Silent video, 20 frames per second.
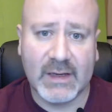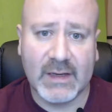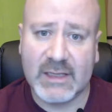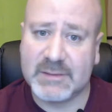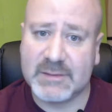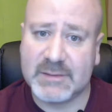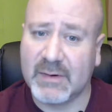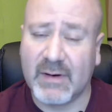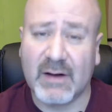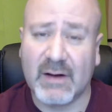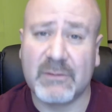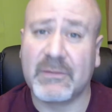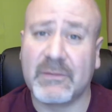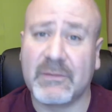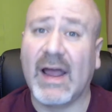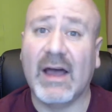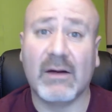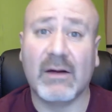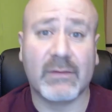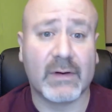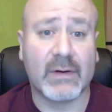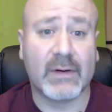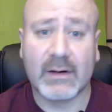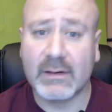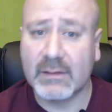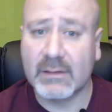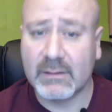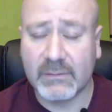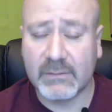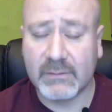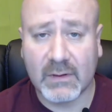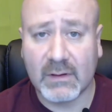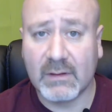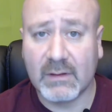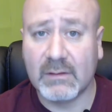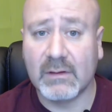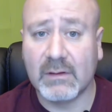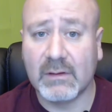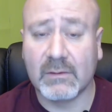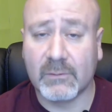it's been around forever,
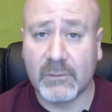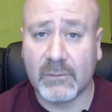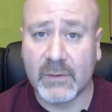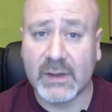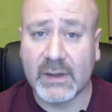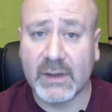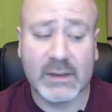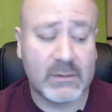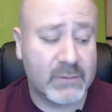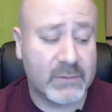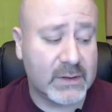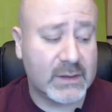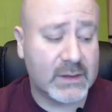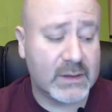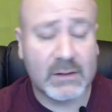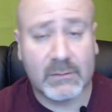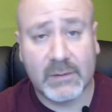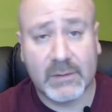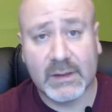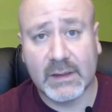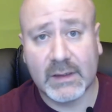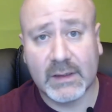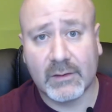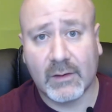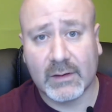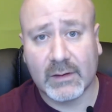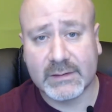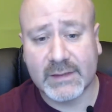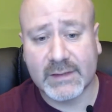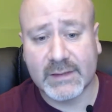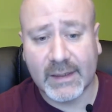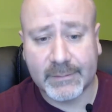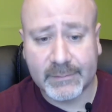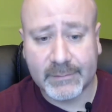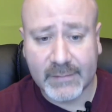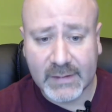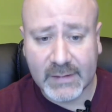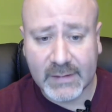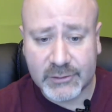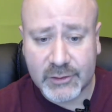for a really, really, really long time.
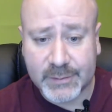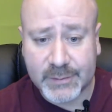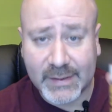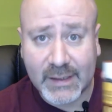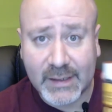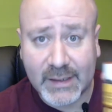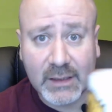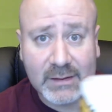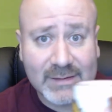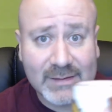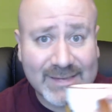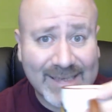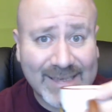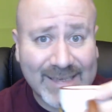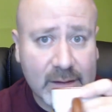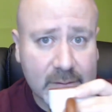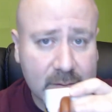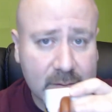Excuse me, tea.